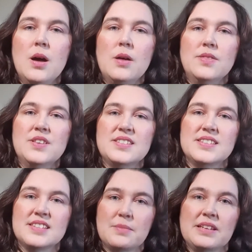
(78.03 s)
This is
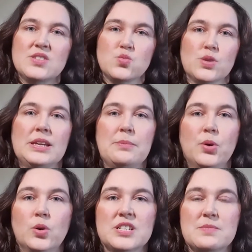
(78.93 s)
something that's really
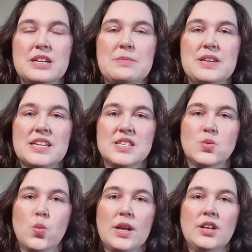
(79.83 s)
important to me, because
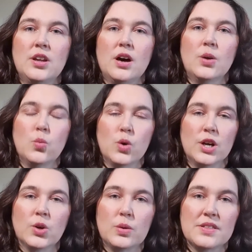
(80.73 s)
when I
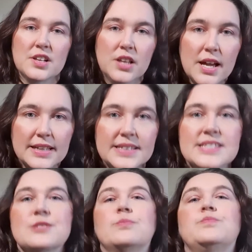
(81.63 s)
work with
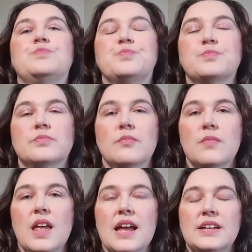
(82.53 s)
clients
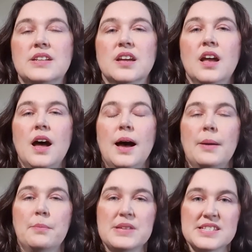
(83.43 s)
and
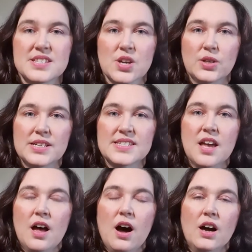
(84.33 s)
business owners,
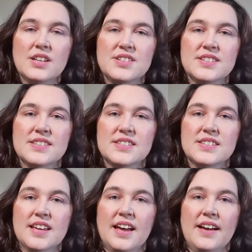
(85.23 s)

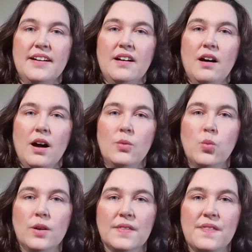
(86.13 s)
I
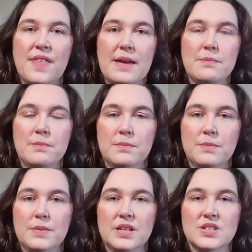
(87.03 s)
want
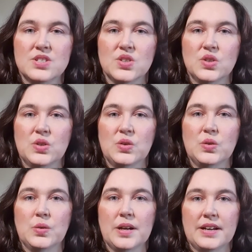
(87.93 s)
them
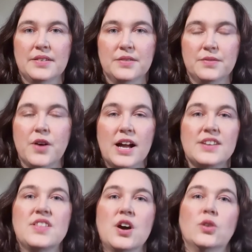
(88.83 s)
to find
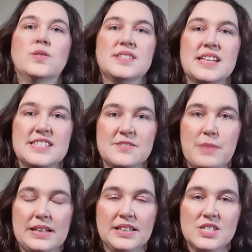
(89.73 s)
their own sense of
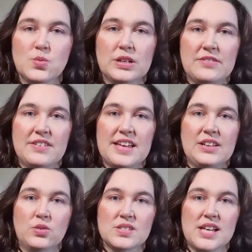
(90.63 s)
balance, whatever that
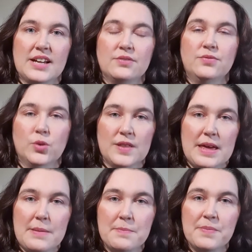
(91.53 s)
looks like for
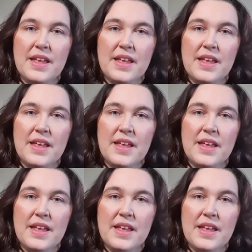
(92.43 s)
them,